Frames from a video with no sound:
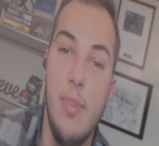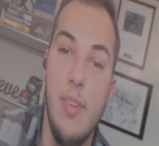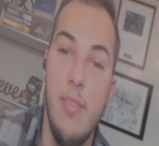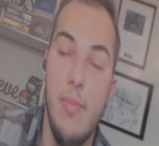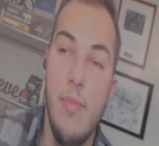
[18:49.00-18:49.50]

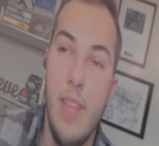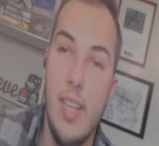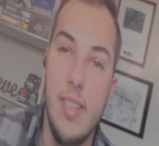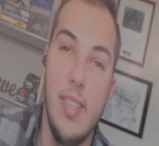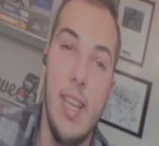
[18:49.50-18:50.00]
of
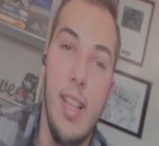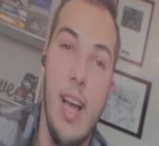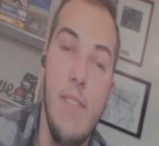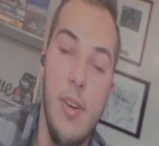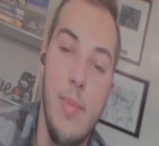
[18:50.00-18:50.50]
things that they
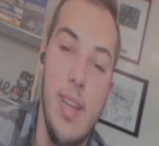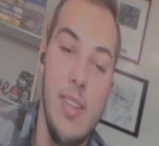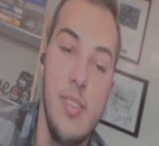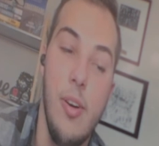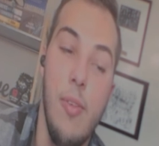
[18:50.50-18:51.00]
left on
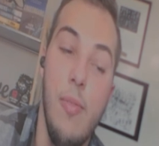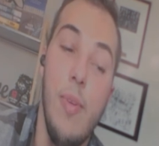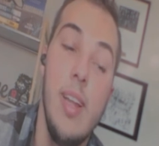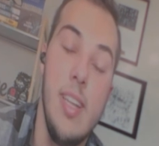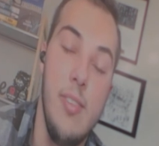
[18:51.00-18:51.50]
me. So
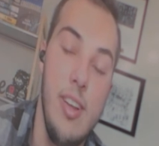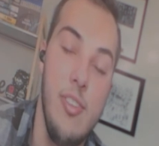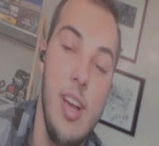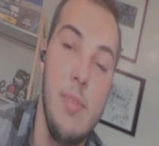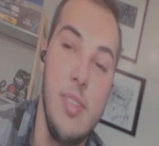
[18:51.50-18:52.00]
when I did write
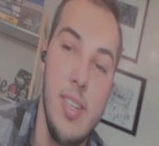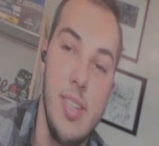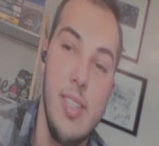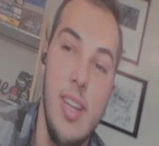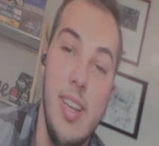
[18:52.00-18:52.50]
chapter
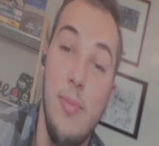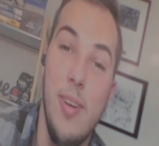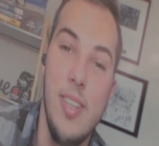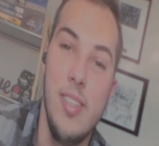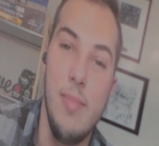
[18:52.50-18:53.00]
16, it
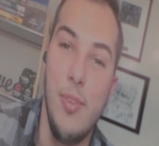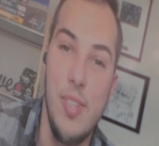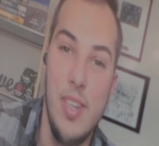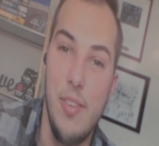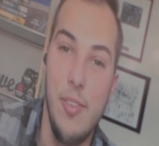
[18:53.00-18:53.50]
was the
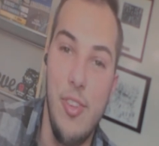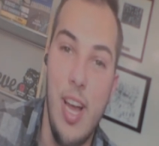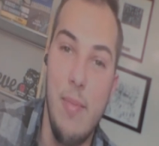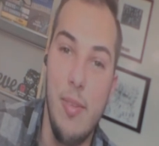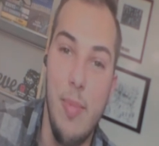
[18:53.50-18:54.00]
most difficult
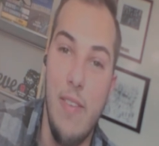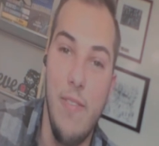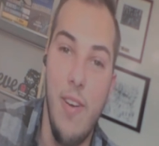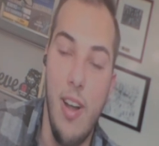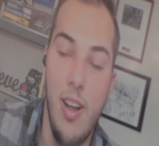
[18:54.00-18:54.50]
chapter by
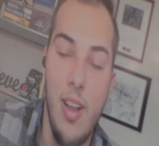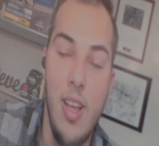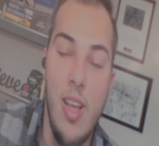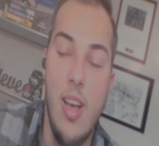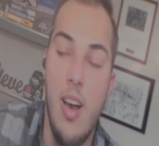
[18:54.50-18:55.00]
far.
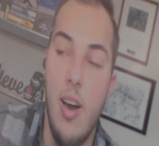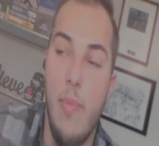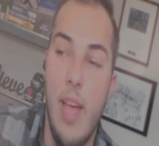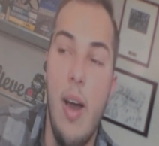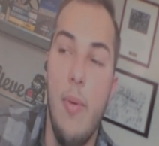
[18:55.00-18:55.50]

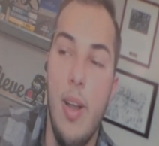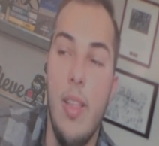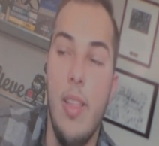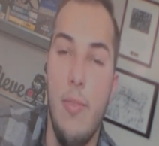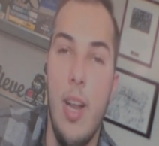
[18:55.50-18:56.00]
Um, that one
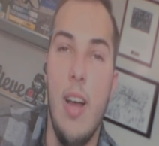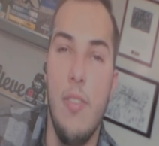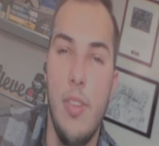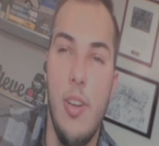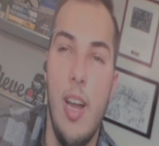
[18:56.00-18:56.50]
and then right
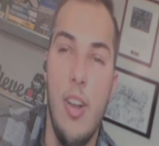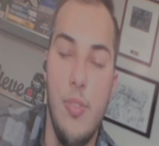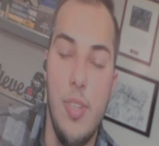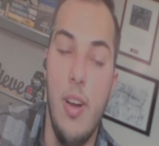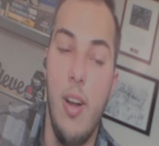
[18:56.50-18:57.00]
after the crash
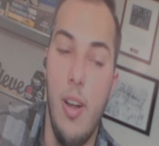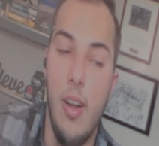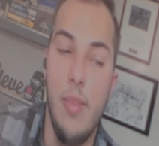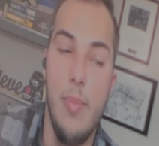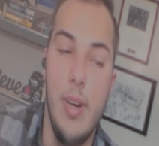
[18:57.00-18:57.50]
was
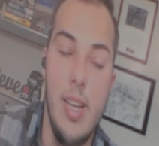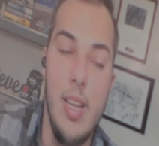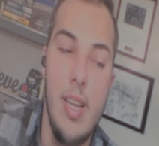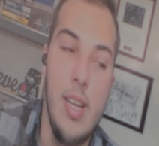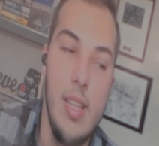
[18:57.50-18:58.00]
hard, but
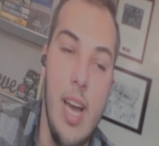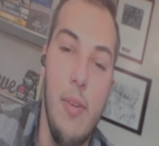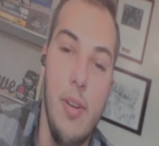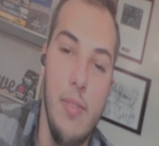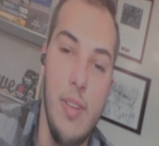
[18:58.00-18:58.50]

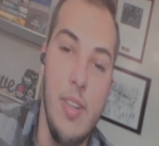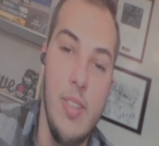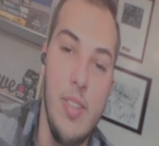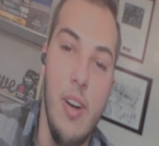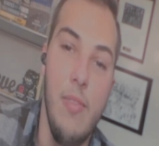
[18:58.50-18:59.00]
that one in
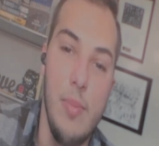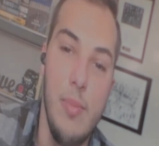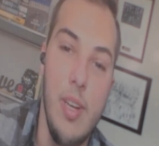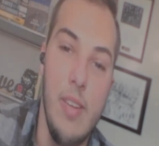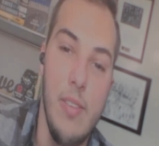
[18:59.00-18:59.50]
itself was
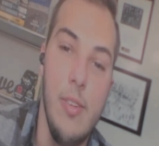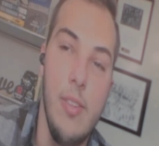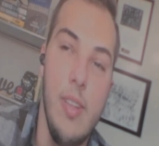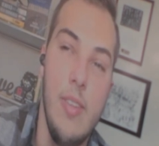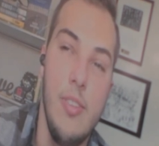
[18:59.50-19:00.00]
pretty
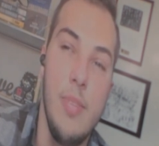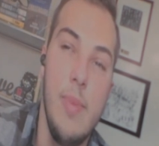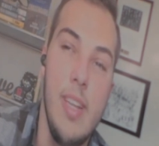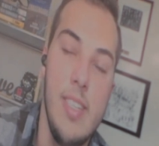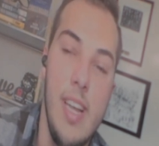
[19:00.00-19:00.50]
difficult. And it was just
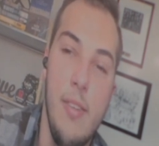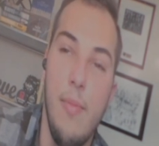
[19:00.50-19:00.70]
because I